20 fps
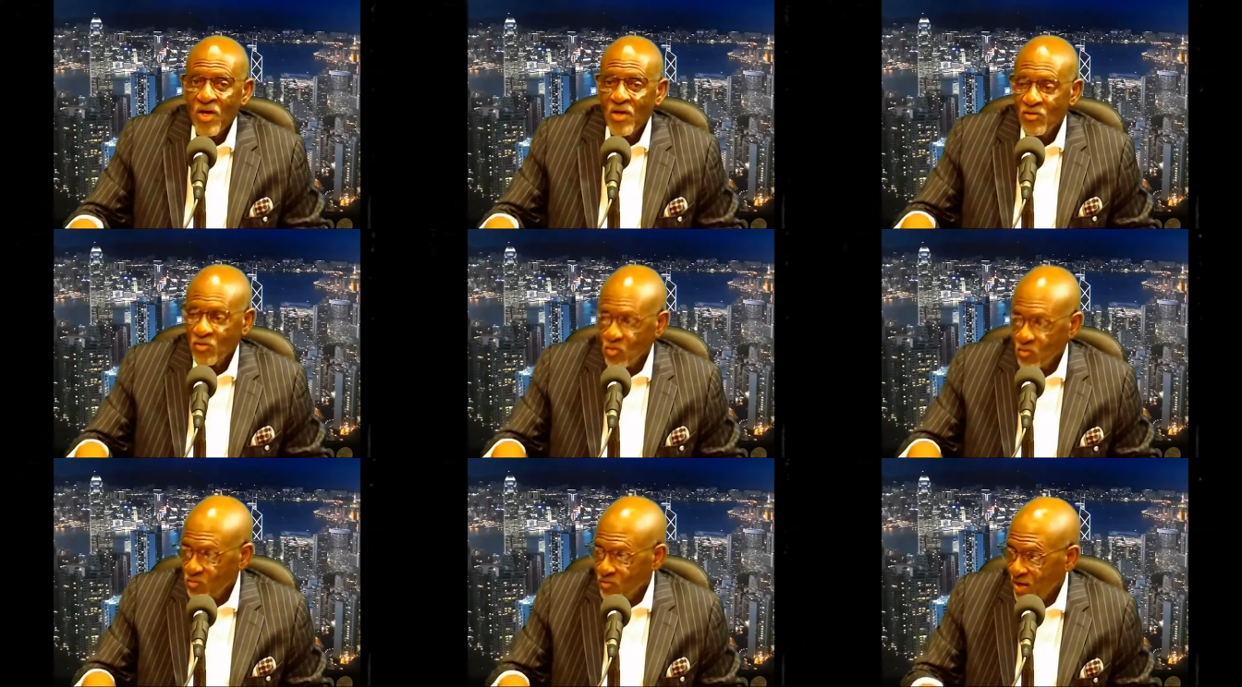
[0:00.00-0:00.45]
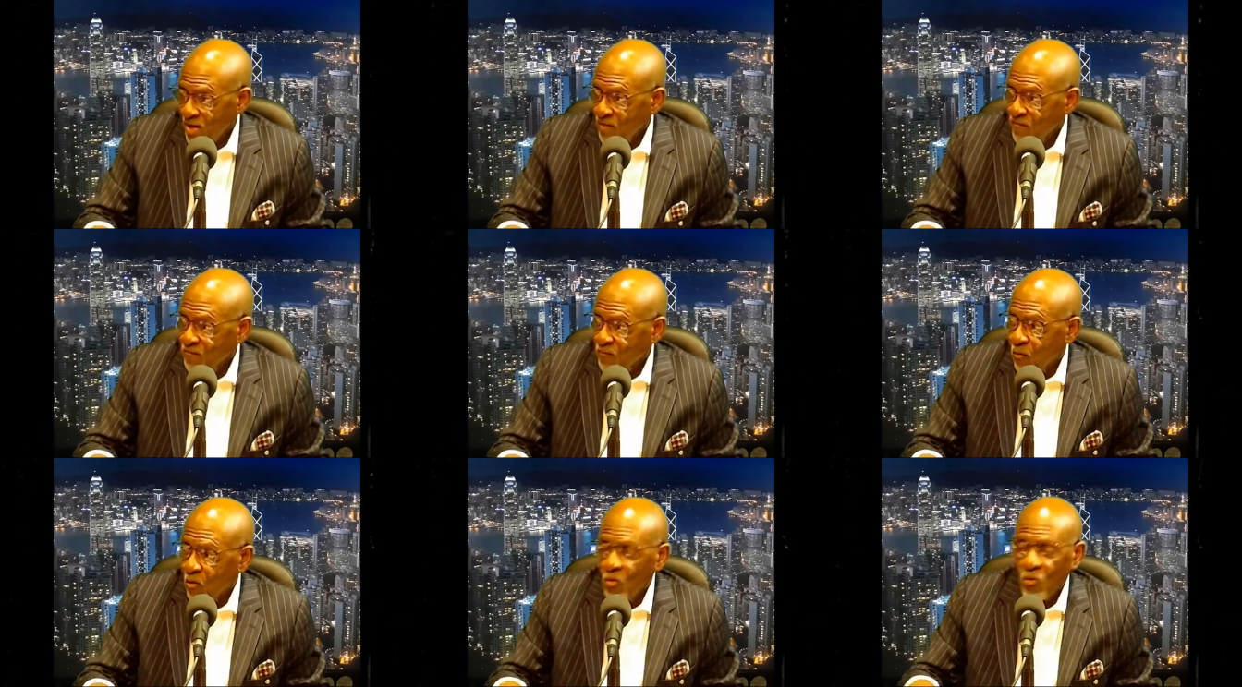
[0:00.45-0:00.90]
So
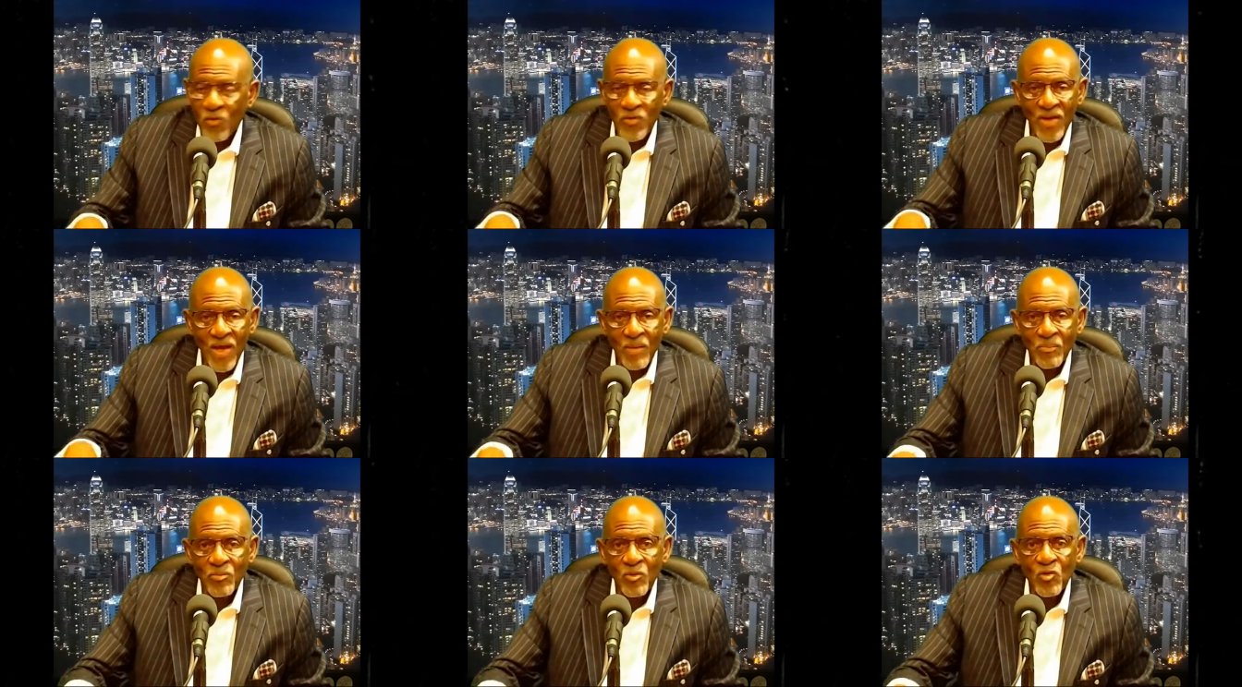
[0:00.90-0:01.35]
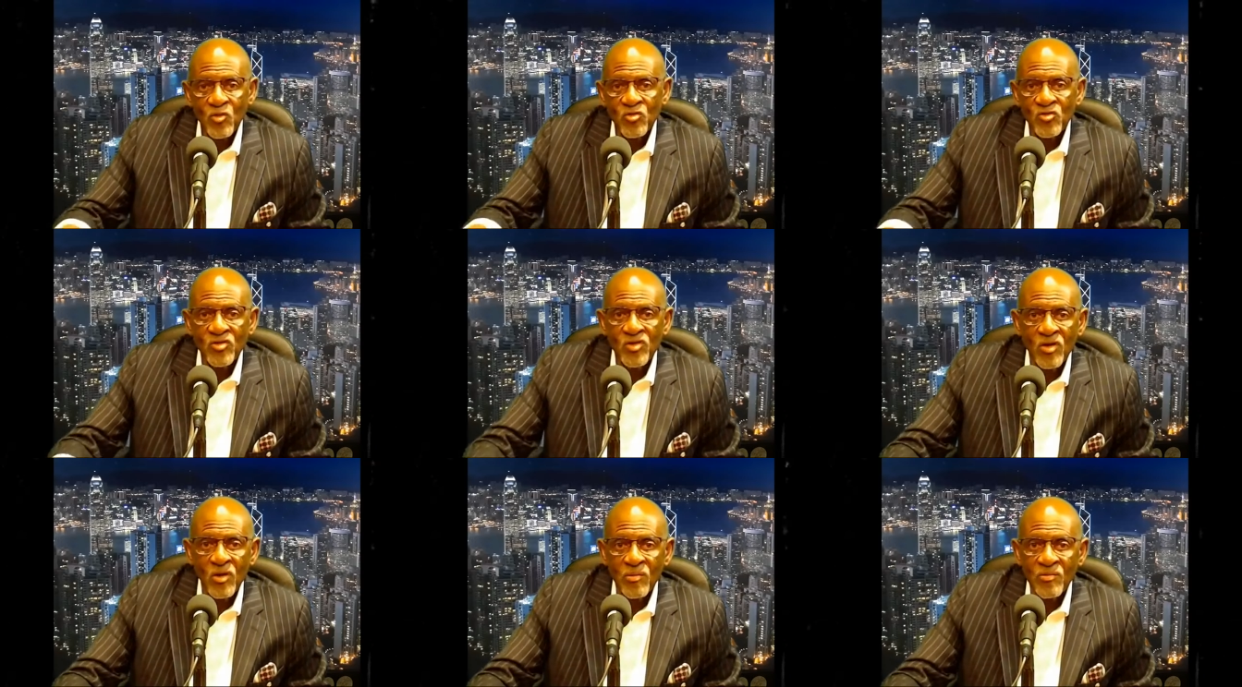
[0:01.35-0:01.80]
therefore, when that
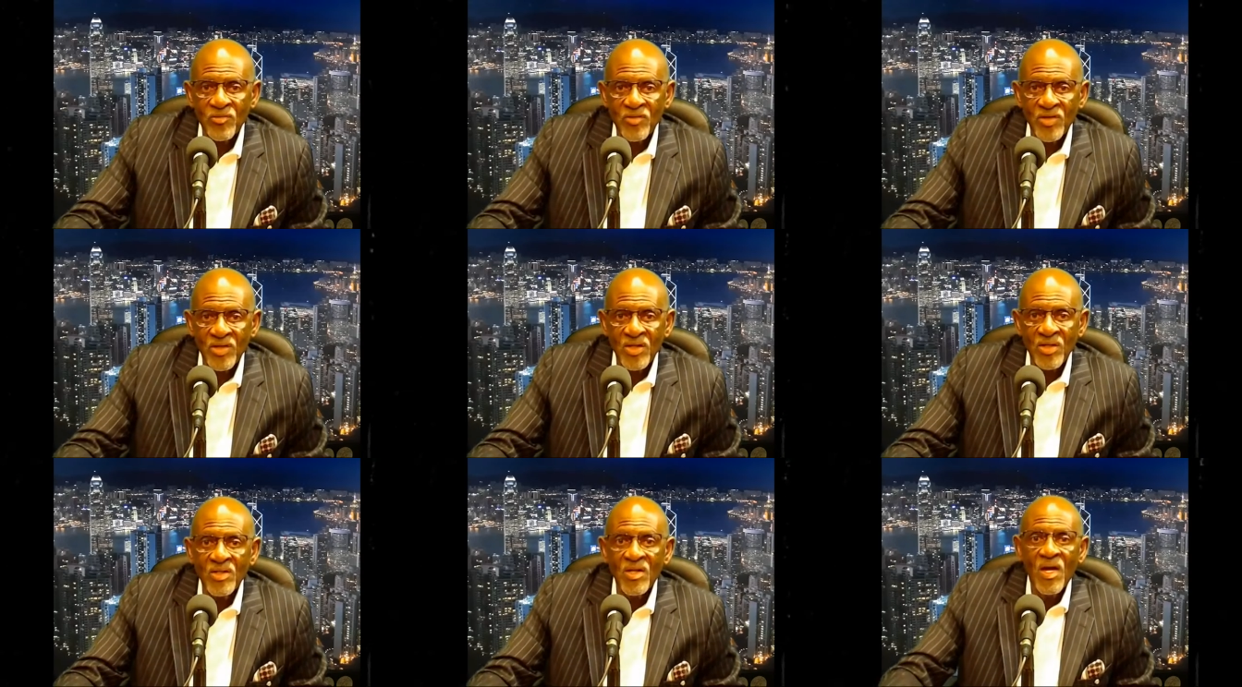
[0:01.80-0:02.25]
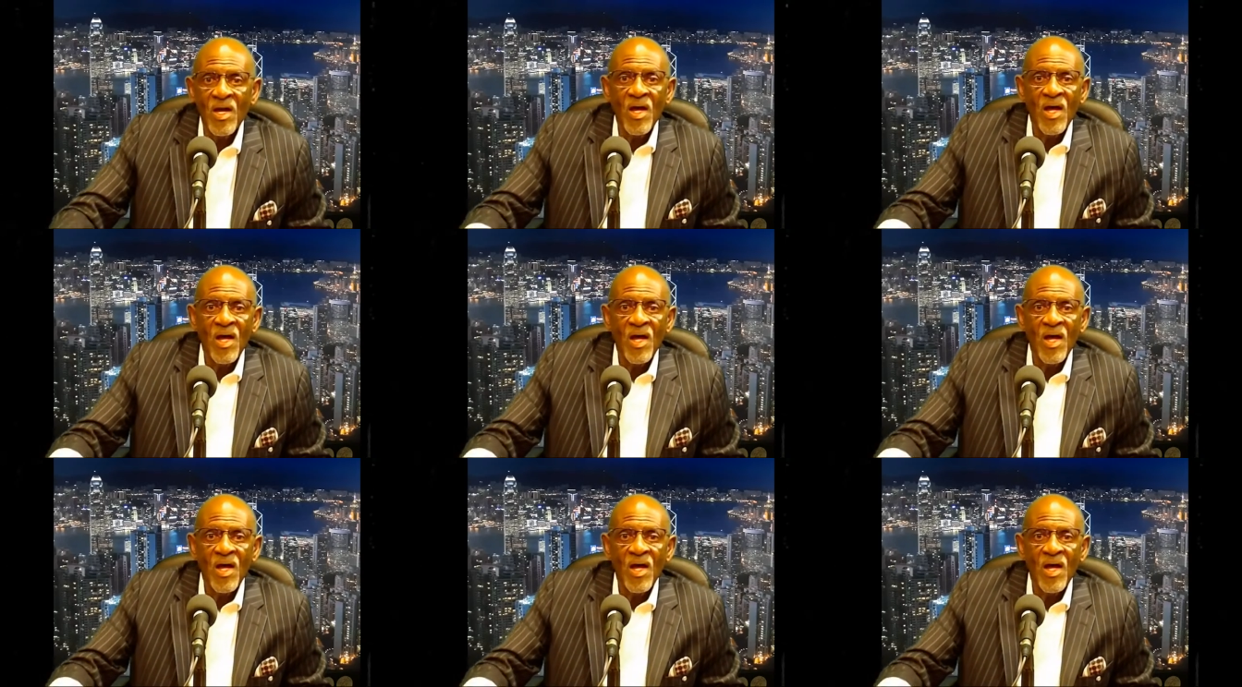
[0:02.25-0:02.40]
person comes in,